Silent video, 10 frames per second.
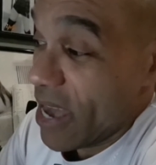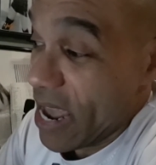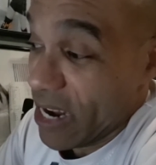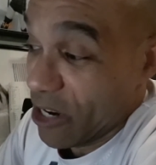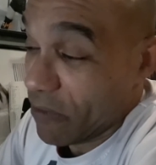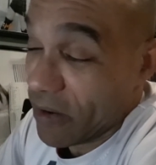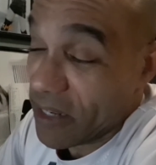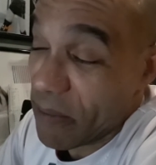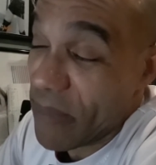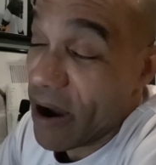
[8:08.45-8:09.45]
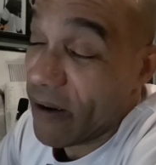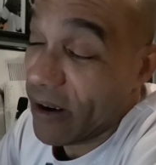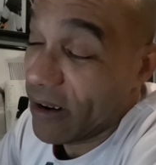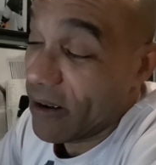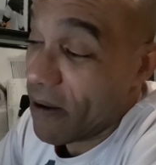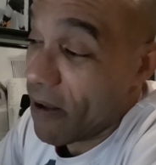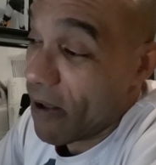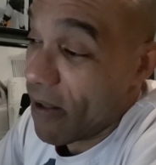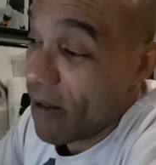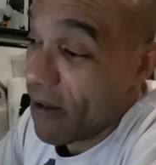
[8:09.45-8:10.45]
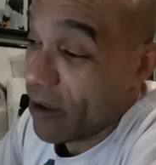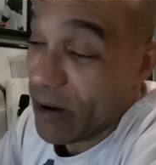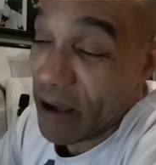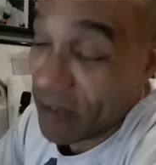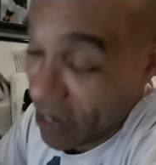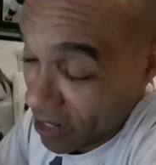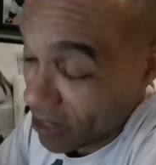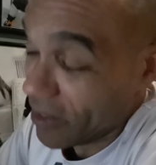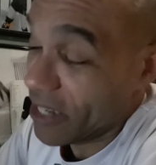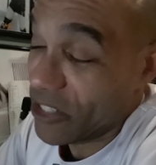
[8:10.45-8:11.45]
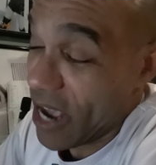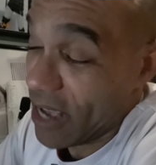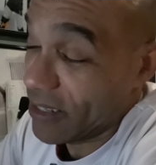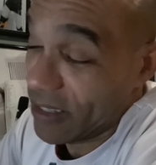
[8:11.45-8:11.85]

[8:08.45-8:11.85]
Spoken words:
and then your friends get married, have kids, all that jazz.